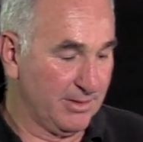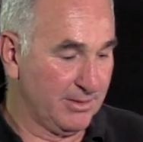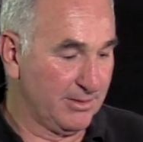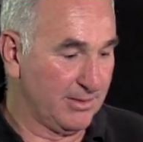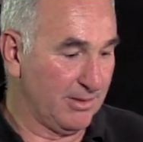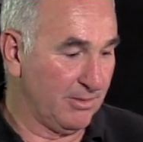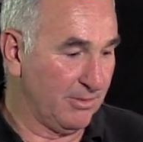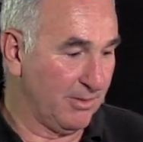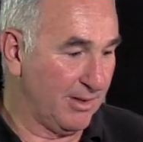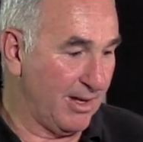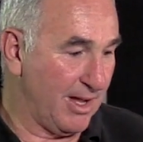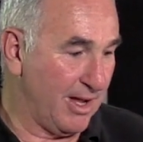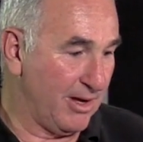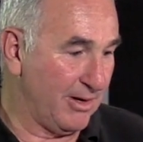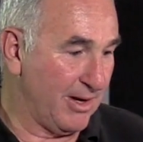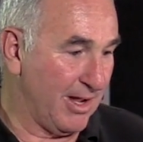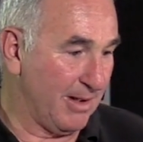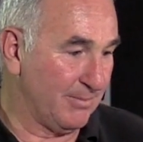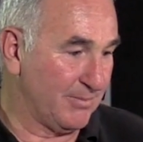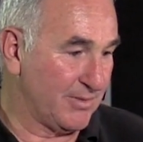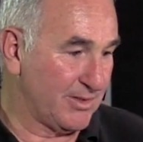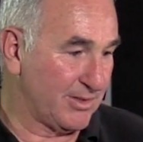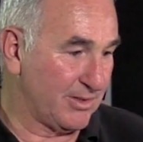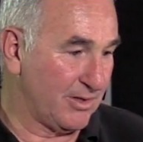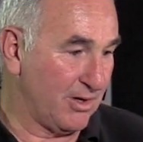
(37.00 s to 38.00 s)
So we'll load
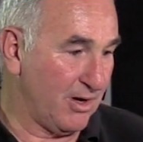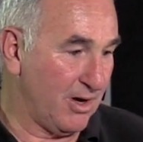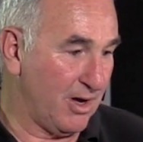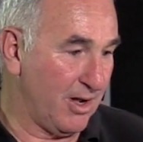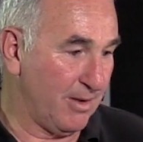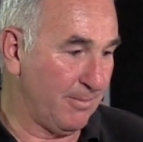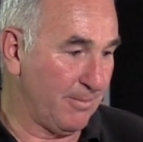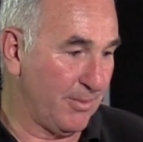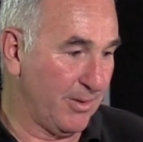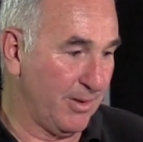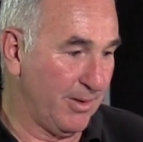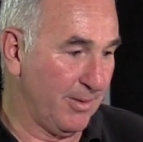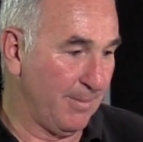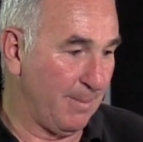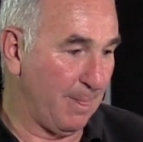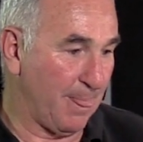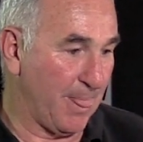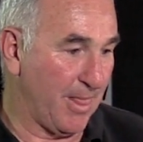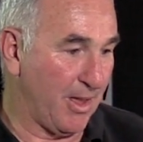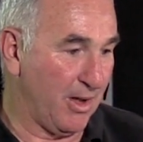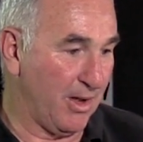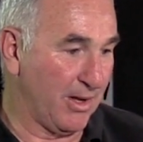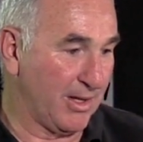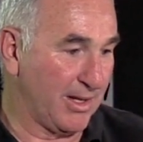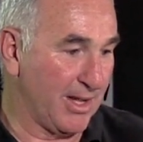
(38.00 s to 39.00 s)
up Skype.
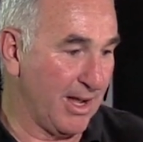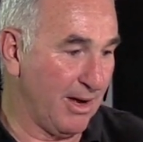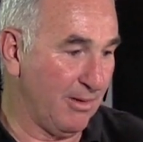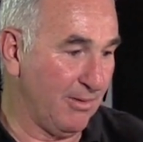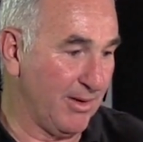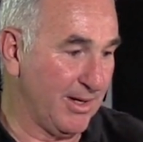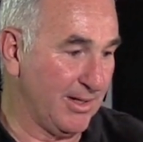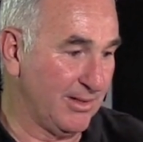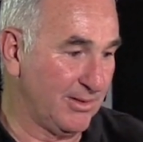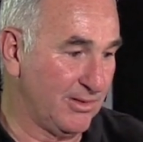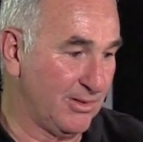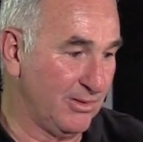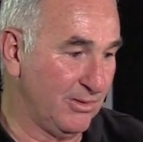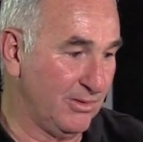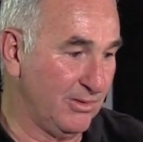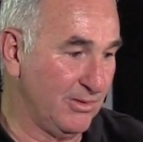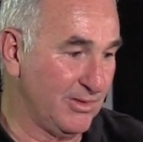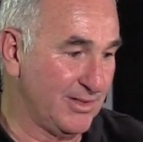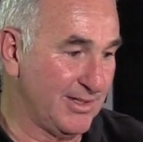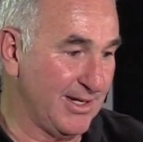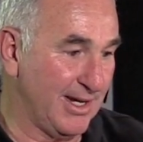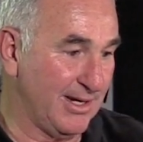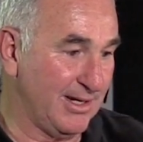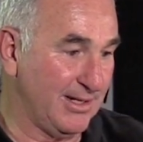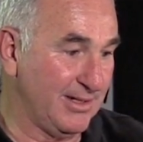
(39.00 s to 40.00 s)
I go
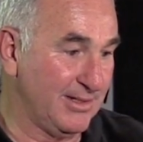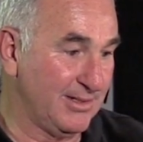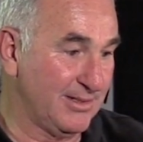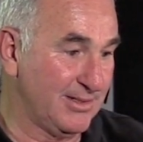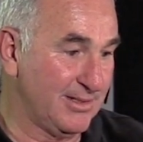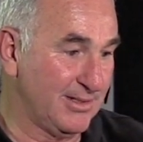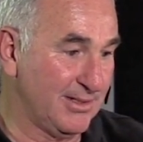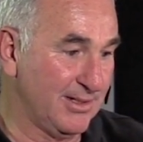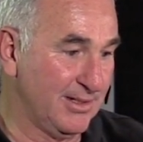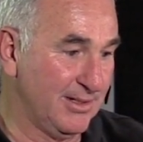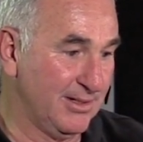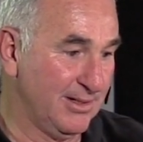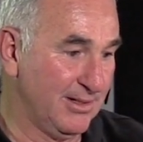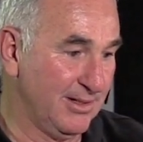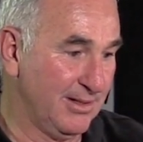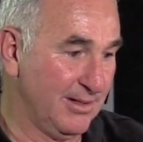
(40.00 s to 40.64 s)
into settings,